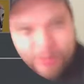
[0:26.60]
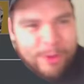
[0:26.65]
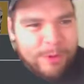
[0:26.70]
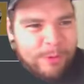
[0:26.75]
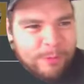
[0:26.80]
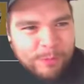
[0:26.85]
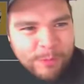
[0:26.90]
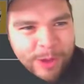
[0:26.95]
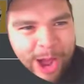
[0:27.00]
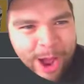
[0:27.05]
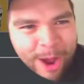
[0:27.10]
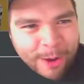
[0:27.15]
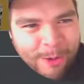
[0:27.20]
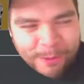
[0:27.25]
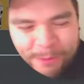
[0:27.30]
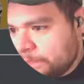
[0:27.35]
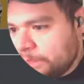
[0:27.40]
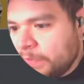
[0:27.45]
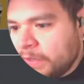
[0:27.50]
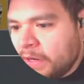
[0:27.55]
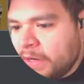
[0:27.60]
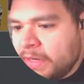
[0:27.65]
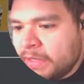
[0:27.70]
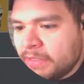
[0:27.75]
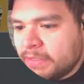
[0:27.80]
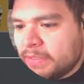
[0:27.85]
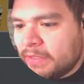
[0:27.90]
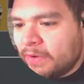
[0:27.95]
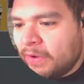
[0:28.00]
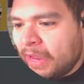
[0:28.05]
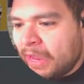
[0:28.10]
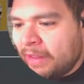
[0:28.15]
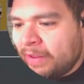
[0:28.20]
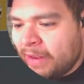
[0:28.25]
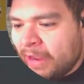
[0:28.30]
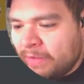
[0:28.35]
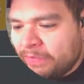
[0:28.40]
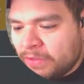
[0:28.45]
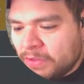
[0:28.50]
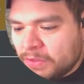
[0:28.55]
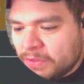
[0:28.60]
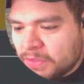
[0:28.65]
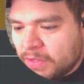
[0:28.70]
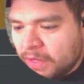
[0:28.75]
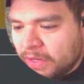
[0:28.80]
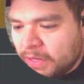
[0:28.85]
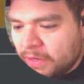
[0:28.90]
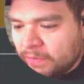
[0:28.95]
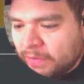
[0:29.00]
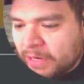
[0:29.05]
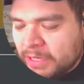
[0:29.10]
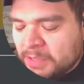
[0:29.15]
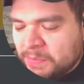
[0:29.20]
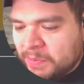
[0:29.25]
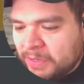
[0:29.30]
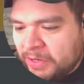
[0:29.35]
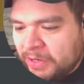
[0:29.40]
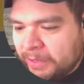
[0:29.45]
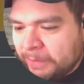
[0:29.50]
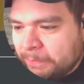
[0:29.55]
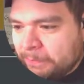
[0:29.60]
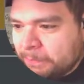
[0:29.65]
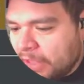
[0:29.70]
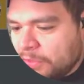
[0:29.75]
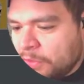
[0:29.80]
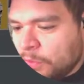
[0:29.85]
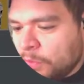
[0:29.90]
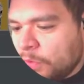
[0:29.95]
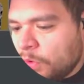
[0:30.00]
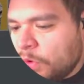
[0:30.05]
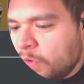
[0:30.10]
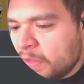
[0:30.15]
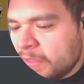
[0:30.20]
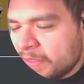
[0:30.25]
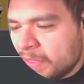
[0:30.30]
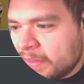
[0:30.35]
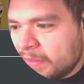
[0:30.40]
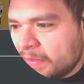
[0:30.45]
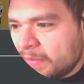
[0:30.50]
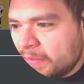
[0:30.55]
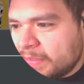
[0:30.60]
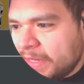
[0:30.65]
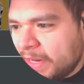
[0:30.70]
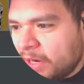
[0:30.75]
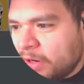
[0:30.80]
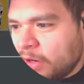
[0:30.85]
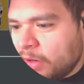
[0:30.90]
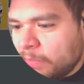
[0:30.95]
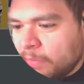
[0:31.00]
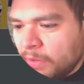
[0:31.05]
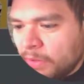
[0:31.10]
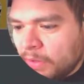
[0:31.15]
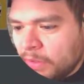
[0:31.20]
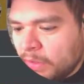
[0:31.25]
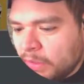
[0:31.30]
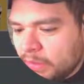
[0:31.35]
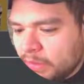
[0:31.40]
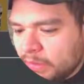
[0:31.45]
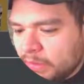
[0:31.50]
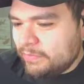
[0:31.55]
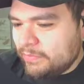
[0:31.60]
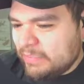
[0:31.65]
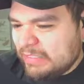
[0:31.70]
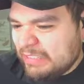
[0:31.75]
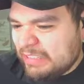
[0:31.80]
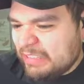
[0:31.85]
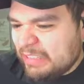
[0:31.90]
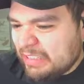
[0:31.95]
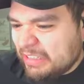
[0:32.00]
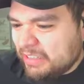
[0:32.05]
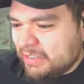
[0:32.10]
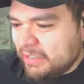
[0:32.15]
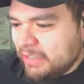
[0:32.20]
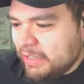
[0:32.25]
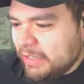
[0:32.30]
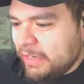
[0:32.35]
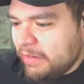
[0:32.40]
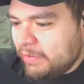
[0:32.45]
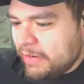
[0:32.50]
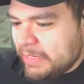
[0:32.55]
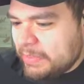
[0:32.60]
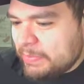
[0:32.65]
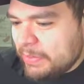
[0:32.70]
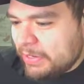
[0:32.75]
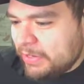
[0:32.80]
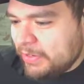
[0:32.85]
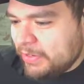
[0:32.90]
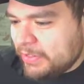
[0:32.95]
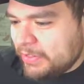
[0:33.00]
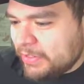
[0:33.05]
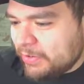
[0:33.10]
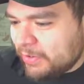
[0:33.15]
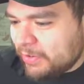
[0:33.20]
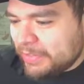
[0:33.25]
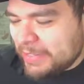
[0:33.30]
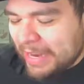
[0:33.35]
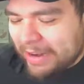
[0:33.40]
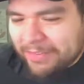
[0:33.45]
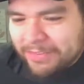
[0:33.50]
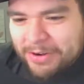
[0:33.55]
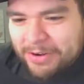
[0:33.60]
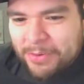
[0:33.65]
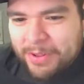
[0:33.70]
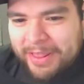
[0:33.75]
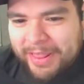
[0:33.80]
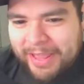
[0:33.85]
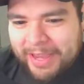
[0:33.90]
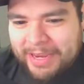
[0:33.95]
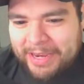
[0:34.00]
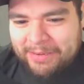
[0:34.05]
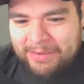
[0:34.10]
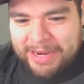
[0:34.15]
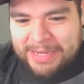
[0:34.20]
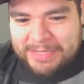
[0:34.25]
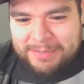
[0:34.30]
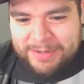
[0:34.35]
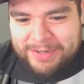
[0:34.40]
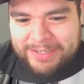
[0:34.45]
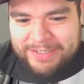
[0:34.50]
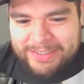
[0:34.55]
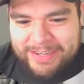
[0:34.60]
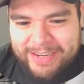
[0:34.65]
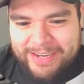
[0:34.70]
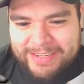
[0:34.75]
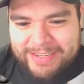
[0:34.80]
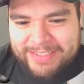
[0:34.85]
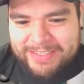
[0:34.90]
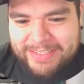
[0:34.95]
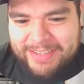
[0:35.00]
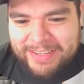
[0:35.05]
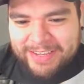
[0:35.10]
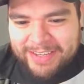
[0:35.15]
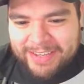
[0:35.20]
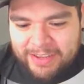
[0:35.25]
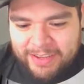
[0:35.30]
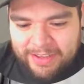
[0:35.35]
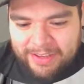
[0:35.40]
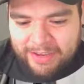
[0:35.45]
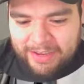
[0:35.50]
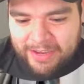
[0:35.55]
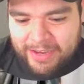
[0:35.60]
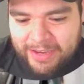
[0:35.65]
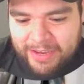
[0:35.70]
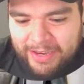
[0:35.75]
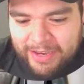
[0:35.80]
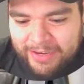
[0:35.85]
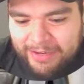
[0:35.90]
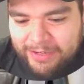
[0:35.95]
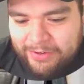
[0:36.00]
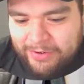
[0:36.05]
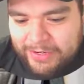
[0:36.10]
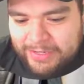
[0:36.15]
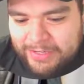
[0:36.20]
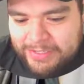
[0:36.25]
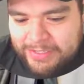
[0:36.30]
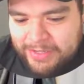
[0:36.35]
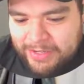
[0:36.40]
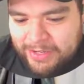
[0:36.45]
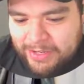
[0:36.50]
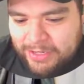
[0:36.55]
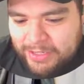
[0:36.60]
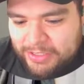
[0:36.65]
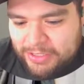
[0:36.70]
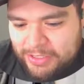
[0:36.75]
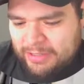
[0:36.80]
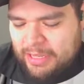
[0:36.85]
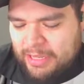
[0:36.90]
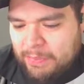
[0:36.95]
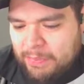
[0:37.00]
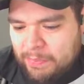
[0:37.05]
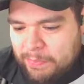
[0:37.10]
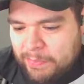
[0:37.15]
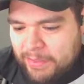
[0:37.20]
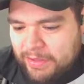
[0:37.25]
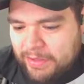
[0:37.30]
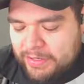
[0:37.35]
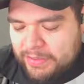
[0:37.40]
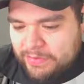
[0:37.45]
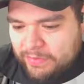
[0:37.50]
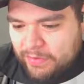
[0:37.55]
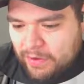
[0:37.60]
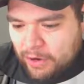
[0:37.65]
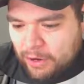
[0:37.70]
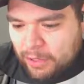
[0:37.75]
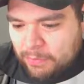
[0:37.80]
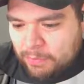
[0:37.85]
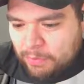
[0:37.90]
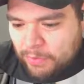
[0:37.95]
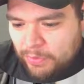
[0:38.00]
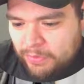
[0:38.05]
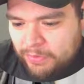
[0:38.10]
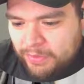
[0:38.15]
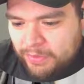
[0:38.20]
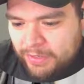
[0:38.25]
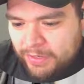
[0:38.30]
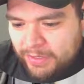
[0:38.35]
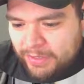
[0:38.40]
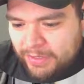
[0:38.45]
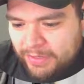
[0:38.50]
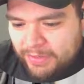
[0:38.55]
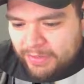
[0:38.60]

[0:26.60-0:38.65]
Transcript: Woo! All right, so, and I have to use Lucky Raspberry. The roll isn't uh. terrible. Ugh, Lucky Raspberry looks gross. I don't even know what Lucky Raspberry does. Bruh. Uh, um, increase the capabilities of Arc Bolt Grenade.